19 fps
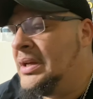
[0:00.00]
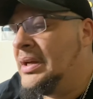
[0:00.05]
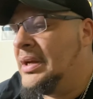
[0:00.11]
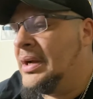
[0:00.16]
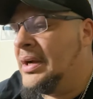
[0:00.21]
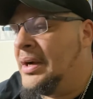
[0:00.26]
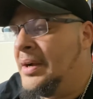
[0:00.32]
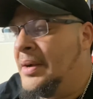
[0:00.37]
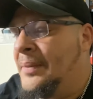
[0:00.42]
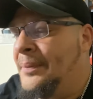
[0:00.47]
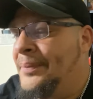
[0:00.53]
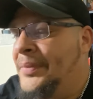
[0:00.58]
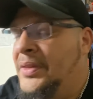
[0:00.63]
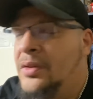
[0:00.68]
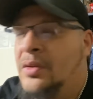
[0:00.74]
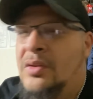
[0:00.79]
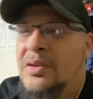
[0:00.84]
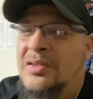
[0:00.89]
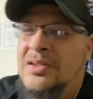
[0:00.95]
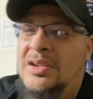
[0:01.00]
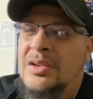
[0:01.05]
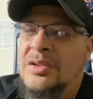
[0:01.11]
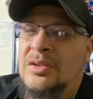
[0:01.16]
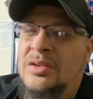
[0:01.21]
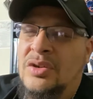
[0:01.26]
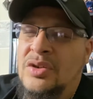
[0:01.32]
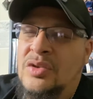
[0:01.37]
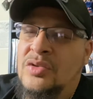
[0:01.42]
And notice
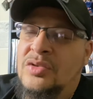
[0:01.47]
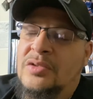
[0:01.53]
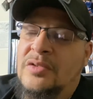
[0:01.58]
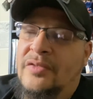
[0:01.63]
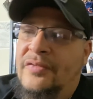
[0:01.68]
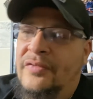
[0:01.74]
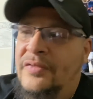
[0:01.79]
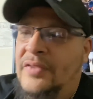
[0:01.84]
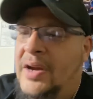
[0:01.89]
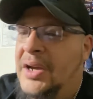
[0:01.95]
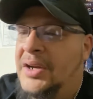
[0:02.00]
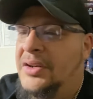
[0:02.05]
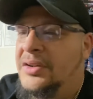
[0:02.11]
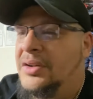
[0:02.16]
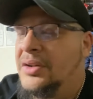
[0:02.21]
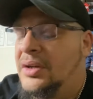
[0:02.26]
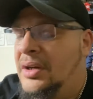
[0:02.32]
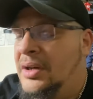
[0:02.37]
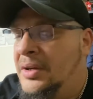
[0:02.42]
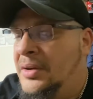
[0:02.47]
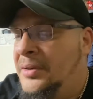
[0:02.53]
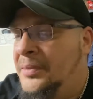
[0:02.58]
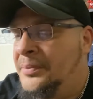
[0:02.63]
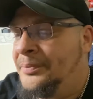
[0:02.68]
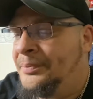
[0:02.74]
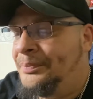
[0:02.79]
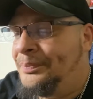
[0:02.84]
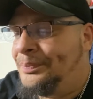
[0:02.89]
that the use of fire,
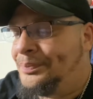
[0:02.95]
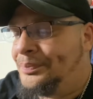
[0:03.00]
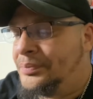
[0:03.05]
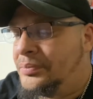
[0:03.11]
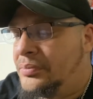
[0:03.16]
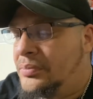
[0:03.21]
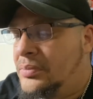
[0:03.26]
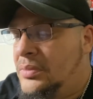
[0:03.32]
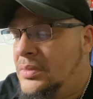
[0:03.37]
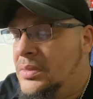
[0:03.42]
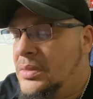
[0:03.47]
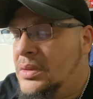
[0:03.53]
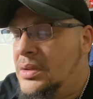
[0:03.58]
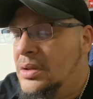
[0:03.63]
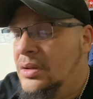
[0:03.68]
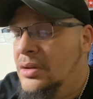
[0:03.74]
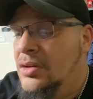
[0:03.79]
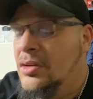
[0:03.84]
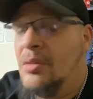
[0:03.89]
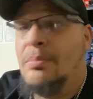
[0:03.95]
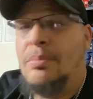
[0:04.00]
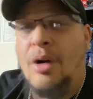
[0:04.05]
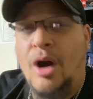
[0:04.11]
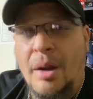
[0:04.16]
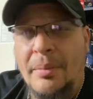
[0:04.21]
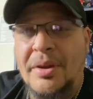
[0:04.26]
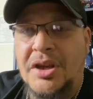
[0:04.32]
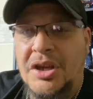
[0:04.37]
you know,
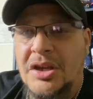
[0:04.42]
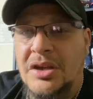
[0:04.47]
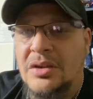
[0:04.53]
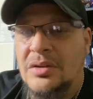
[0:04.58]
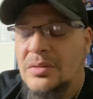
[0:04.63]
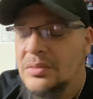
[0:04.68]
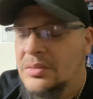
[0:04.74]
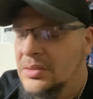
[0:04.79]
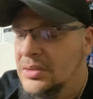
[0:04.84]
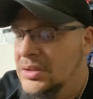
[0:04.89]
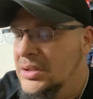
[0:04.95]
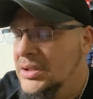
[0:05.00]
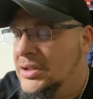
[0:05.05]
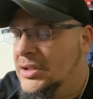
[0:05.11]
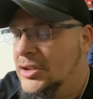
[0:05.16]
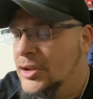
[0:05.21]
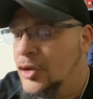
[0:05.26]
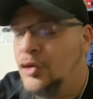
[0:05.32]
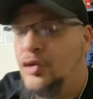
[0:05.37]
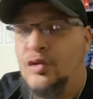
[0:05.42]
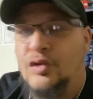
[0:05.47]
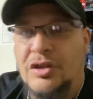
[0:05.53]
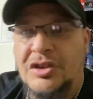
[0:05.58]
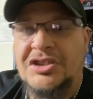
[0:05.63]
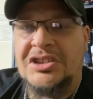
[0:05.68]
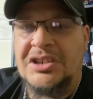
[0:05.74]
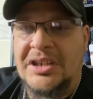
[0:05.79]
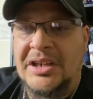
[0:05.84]
barbecue
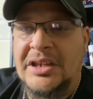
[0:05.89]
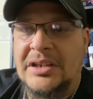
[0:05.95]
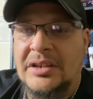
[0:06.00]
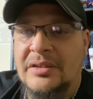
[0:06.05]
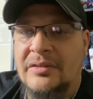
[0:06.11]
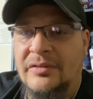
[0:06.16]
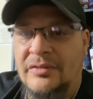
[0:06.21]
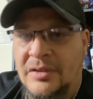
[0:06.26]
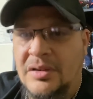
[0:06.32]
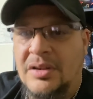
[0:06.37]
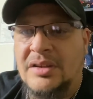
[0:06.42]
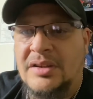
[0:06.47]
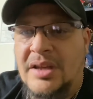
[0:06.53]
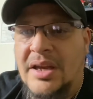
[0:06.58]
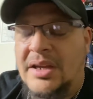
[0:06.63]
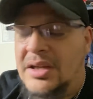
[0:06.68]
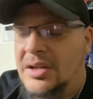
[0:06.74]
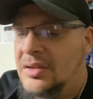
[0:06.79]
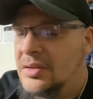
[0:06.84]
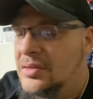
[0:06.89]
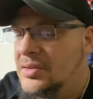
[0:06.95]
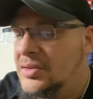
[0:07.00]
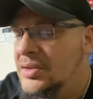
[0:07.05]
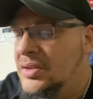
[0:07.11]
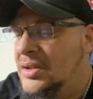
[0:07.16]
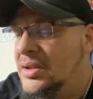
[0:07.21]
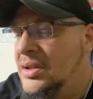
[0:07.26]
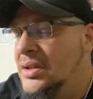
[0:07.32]
originated from the
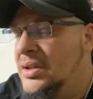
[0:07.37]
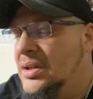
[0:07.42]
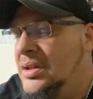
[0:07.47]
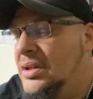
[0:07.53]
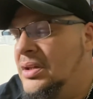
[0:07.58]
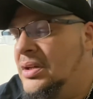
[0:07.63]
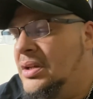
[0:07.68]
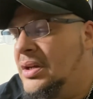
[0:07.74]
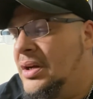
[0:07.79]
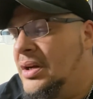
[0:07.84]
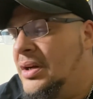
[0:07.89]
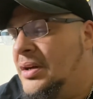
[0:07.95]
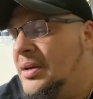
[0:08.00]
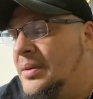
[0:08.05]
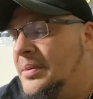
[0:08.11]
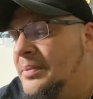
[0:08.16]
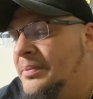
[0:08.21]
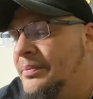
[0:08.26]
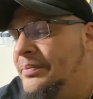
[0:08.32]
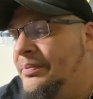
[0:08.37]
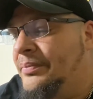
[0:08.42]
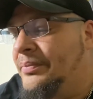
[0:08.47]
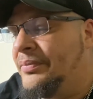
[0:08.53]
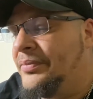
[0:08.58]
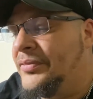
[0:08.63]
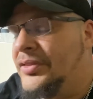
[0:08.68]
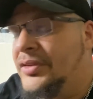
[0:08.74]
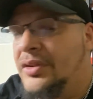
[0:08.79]
Tainos. Um,
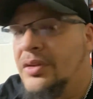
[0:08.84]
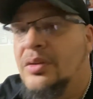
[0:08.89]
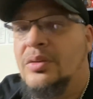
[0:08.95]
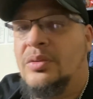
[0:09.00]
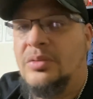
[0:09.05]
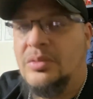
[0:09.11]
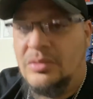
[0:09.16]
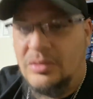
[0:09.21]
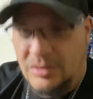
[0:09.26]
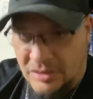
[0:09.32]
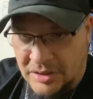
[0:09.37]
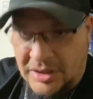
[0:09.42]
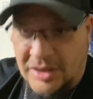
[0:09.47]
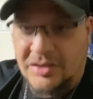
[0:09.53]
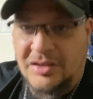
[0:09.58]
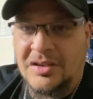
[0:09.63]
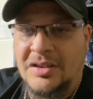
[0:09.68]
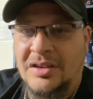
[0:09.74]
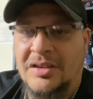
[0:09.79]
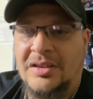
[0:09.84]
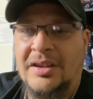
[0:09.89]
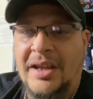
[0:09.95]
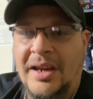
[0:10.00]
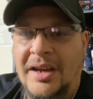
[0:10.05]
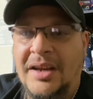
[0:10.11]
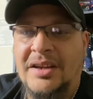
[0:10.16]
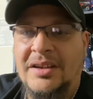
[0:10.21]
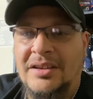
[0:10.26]
so you guys can
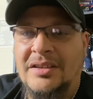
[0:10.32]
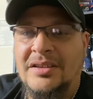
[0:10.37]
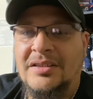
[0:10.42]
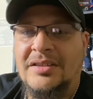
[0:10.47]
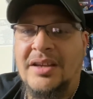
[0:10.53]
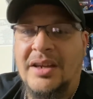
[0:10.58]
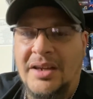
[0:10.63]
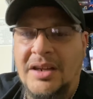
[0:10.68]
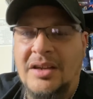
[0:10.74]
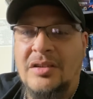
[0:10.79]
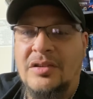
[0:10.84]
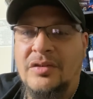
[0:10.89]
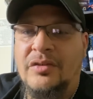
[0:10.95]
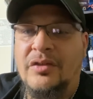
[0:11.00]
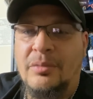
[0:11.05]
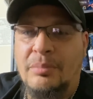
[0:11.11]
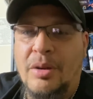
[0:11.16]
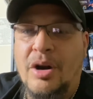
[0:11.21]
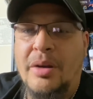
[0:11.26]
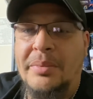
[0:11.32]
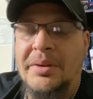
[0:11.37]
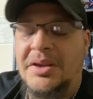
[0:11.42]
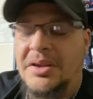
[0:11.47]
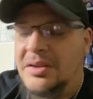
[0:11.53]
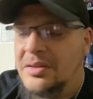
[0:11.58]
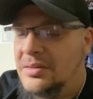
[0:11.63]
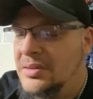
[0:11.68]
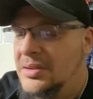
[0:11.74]
thank the Tainos for
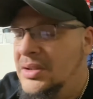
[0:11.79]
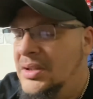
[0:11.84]
barbecue.